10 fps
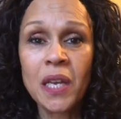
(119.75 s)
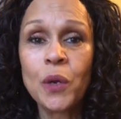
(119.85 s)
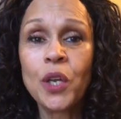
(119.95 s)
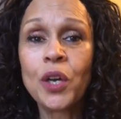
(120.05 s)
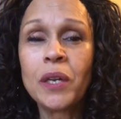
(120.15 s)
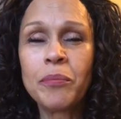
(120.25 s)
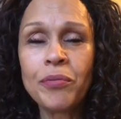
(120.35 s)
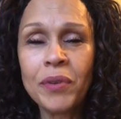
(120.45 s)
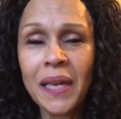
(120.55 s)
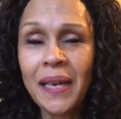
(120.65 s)
You're going to
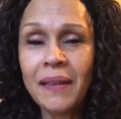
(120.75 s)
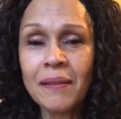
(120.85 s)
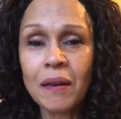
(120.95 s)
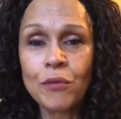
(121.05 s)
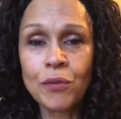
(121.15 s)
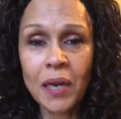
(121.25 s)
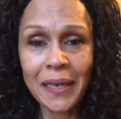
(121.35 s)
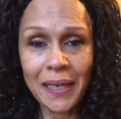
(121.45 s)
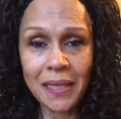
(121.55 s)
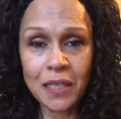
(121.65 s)
breathe
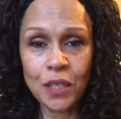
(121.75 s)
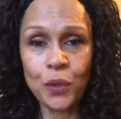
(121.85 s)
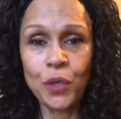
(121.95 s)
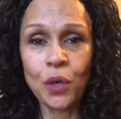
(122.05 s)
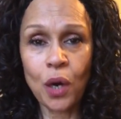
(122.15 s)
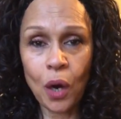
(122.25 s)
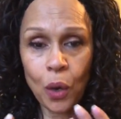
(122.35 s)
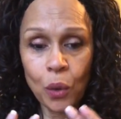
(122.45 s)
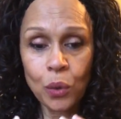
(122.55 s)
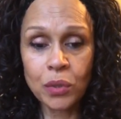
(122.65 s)
right into your
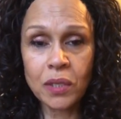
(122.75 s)
whole